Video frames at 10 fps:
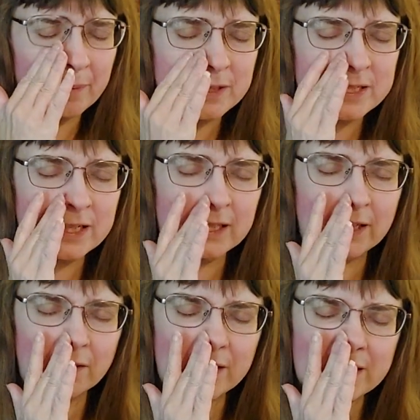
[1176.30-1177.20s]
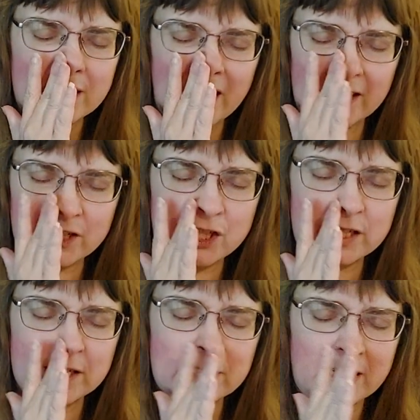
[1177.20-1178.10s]
able to see clearly today in
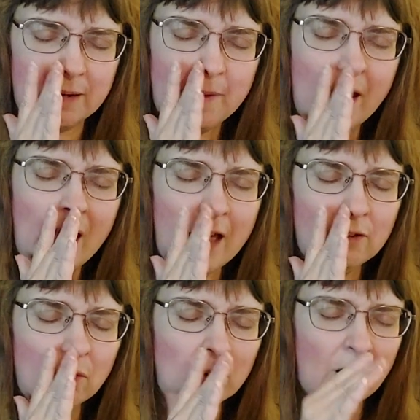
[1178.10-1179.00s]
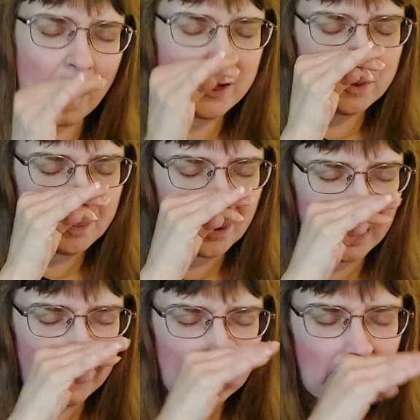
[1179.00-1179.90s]
Jesus' name. And Lord, I do
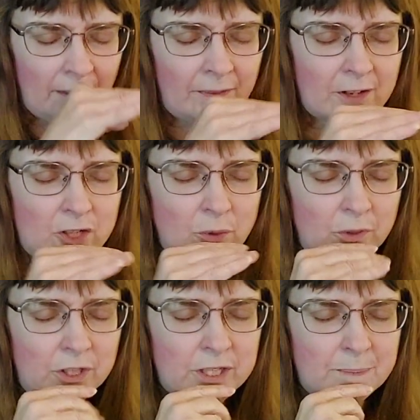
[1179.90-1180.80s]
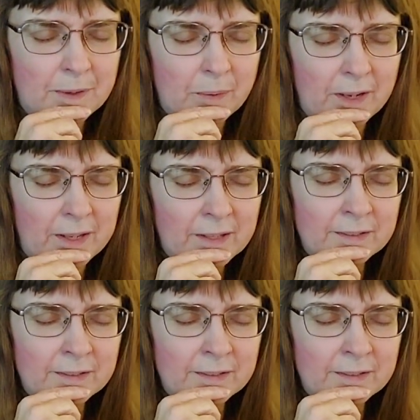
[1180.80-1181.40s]
pray that you will just be with,